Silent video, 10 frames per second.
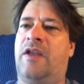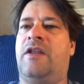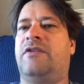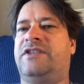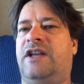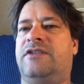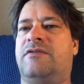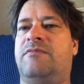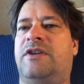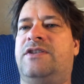was dancing
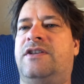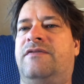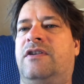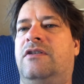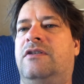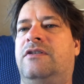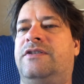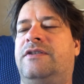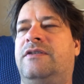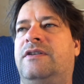with a bunch of different girls.
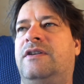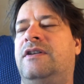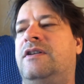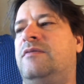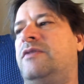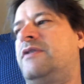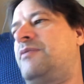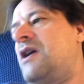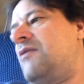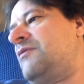But the
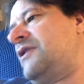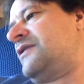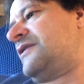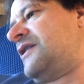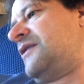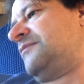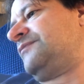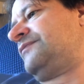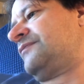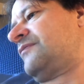problem is,
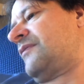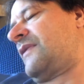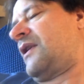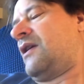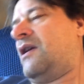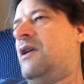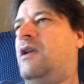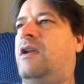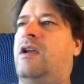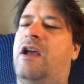
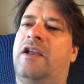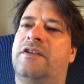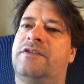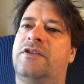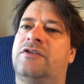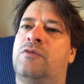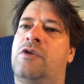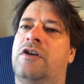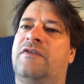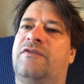I guess those
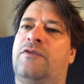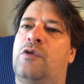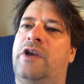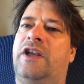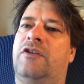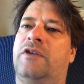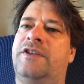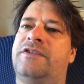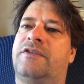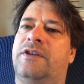weren't free green
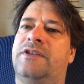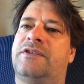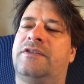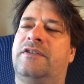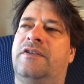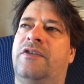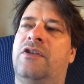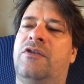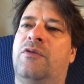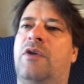screens, even
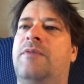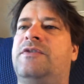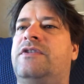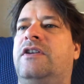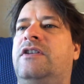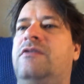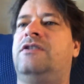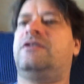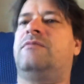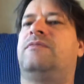though the
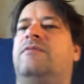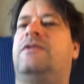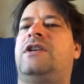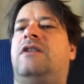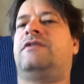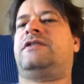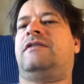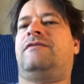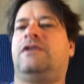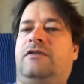YouTube channel said
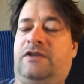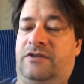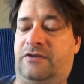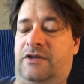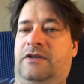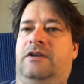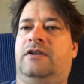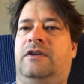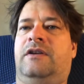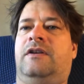free green screen.
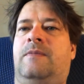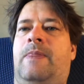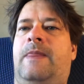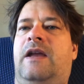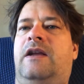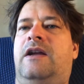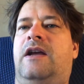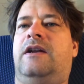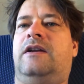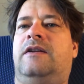I
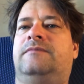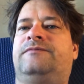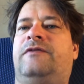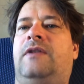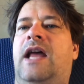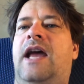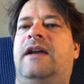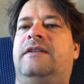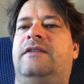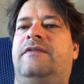got
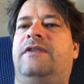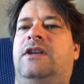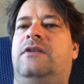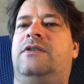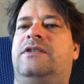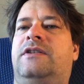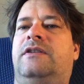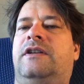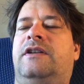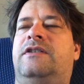flagged and the video is deleted,